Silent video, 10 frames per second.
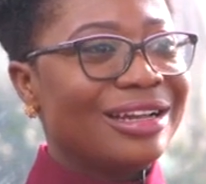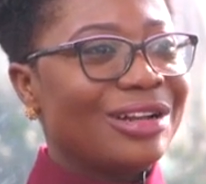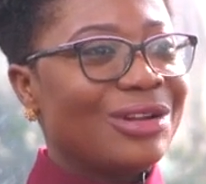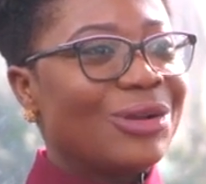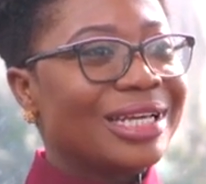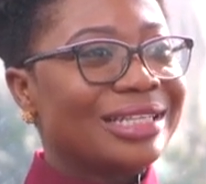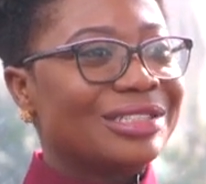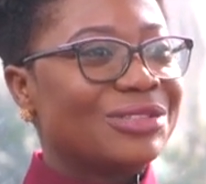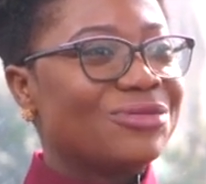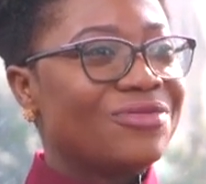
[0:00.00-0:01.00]
Longest
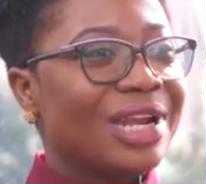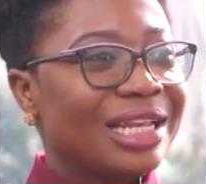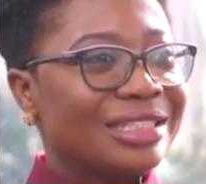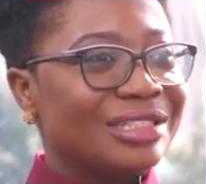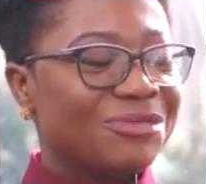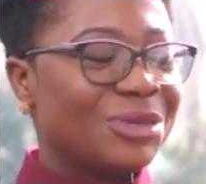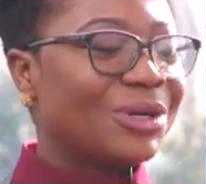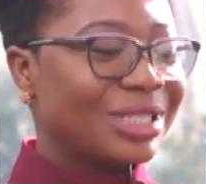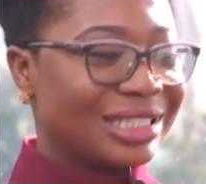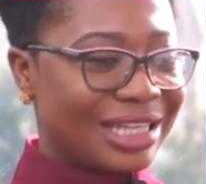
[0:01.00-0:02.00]
is relative
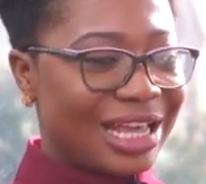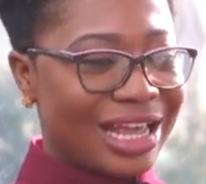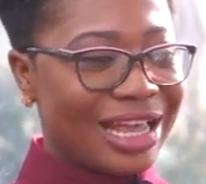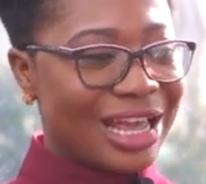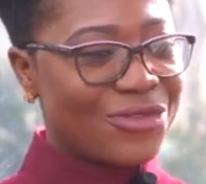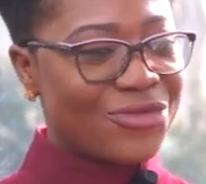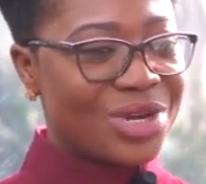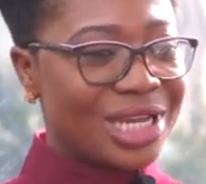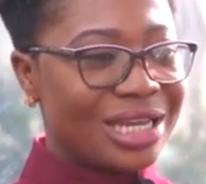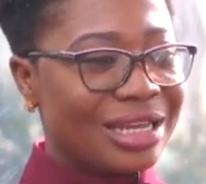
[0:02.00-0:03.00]
because
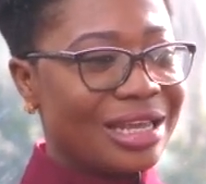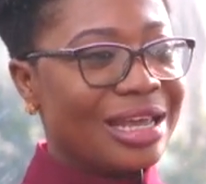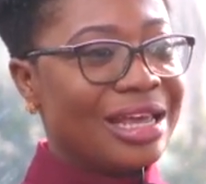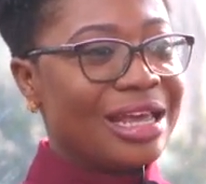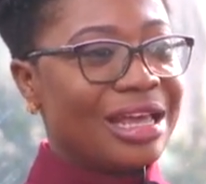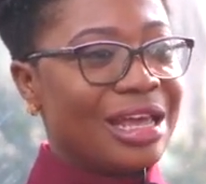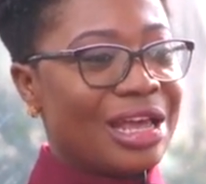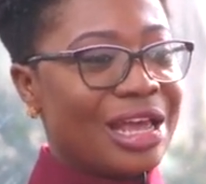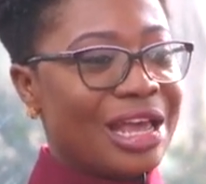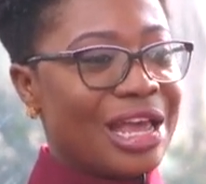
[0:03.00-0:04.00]
every
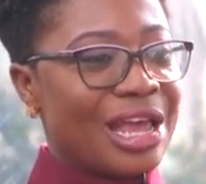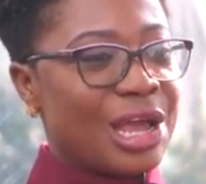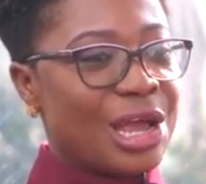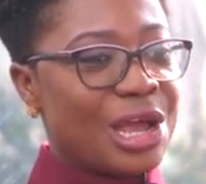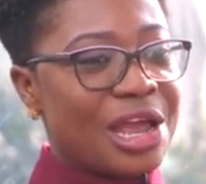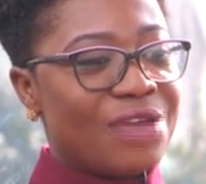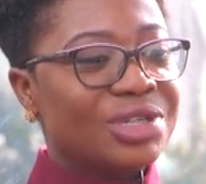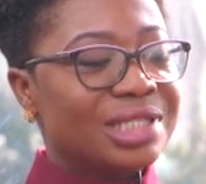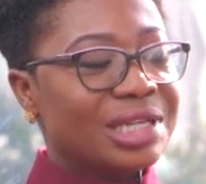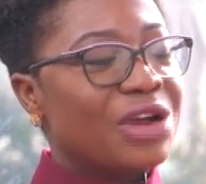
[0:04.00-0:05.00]

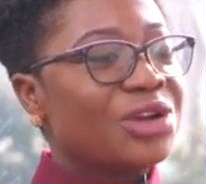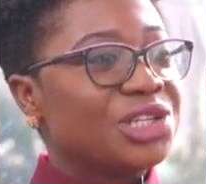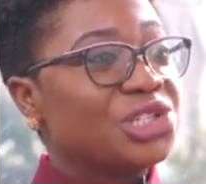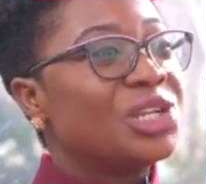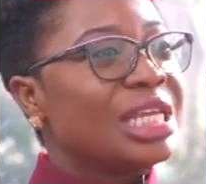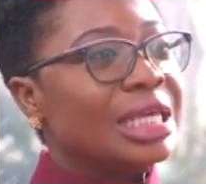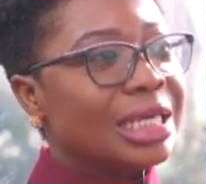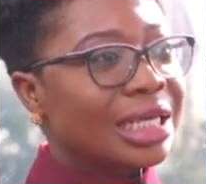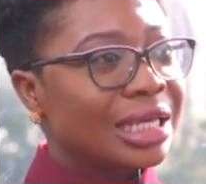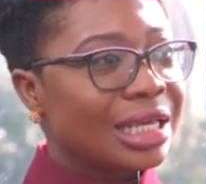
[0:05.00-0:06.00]
every scenario is unique.
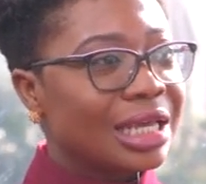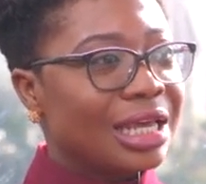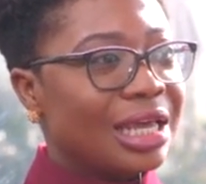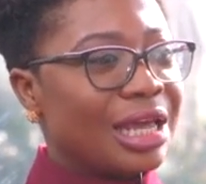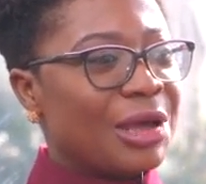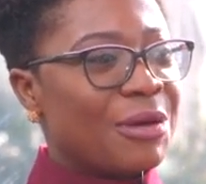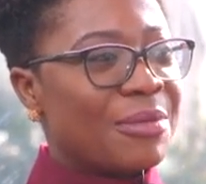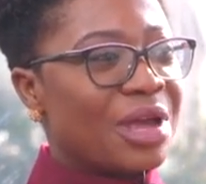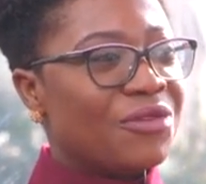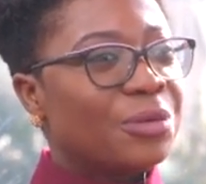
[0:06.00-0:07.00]
Mm-hmm.
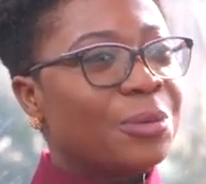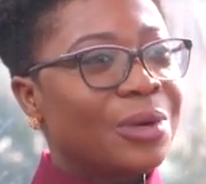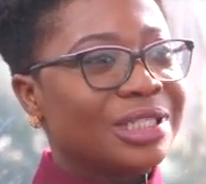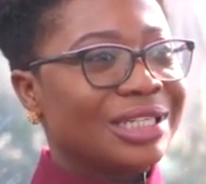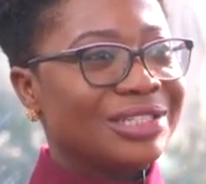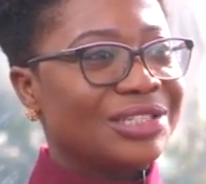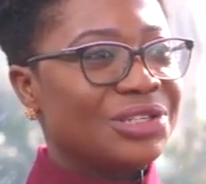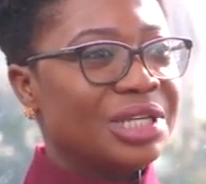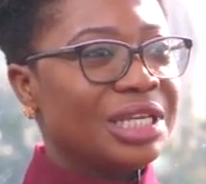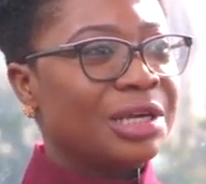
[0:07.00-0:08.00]
Um, every project is
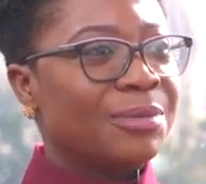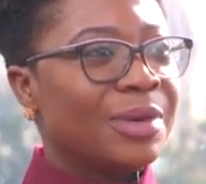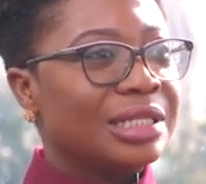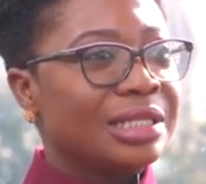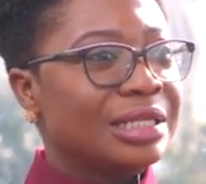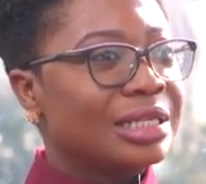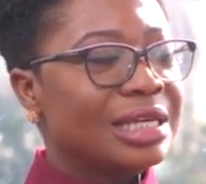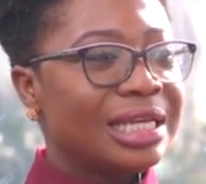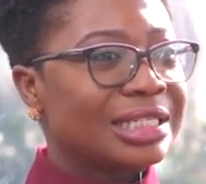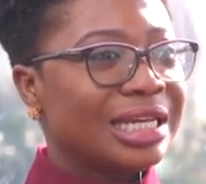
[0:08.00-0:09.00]
unique, but
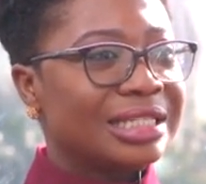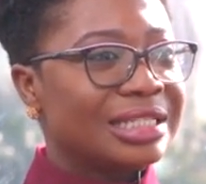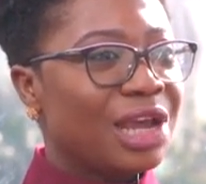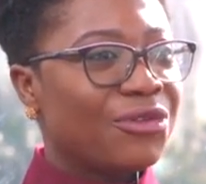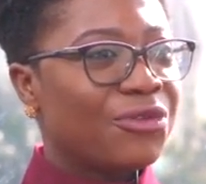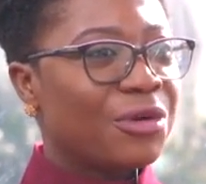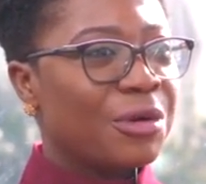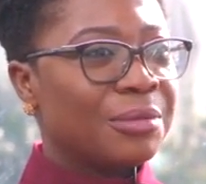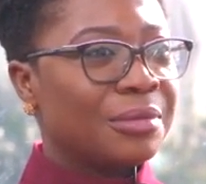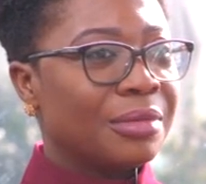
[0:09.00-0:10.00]
it can take
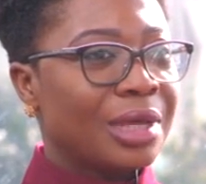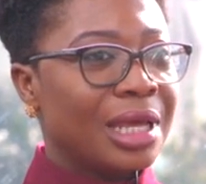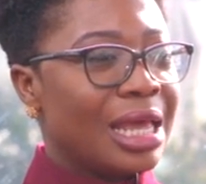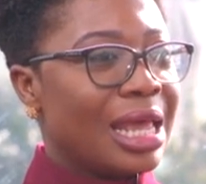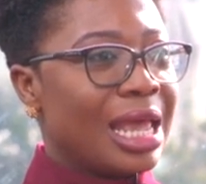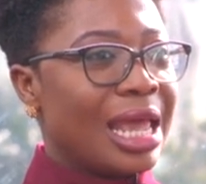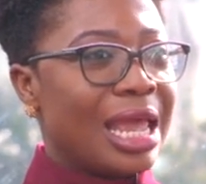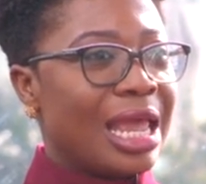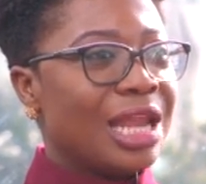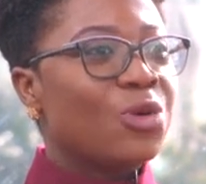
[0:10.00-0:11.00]
from
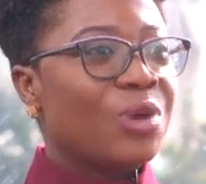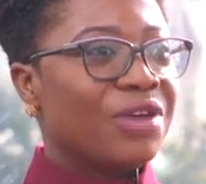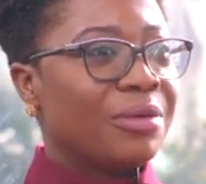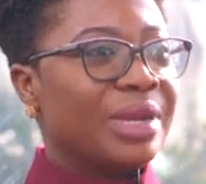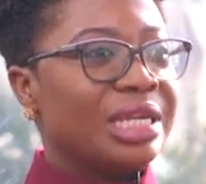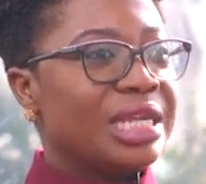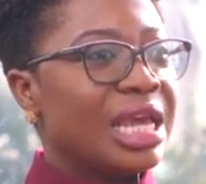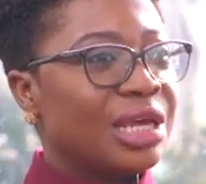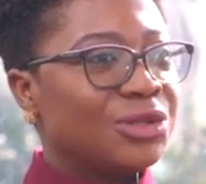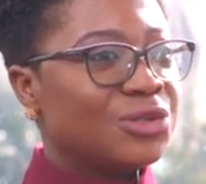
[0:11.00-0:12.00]
anywhere from a
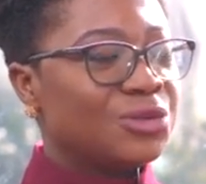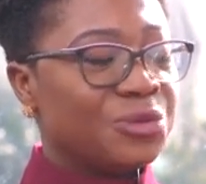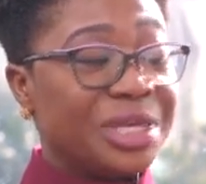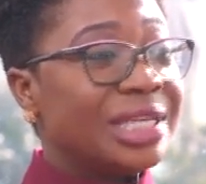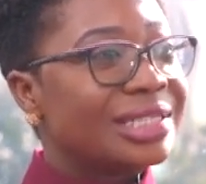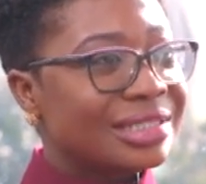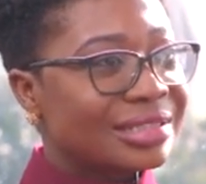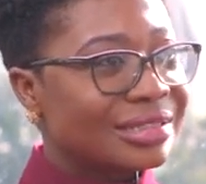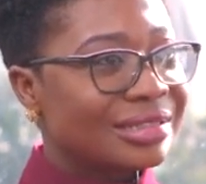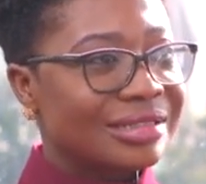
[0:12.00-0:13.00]
day to weeks.
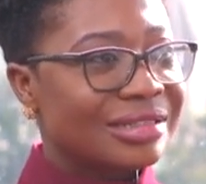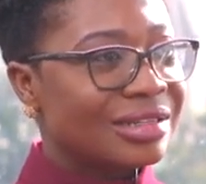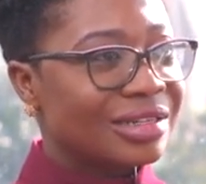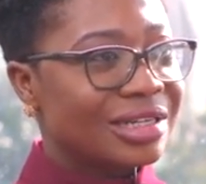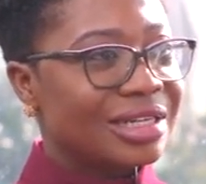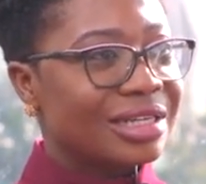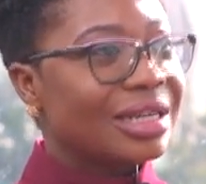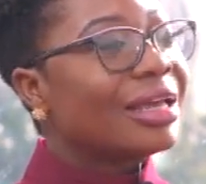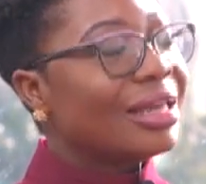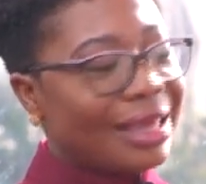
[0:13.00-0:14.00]

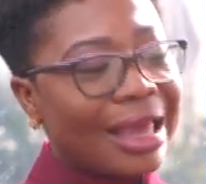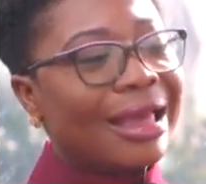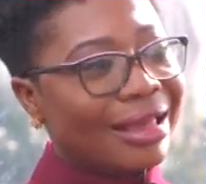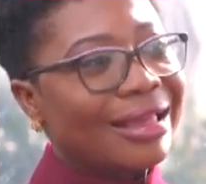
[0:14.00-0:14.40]
Weeks. Yeah.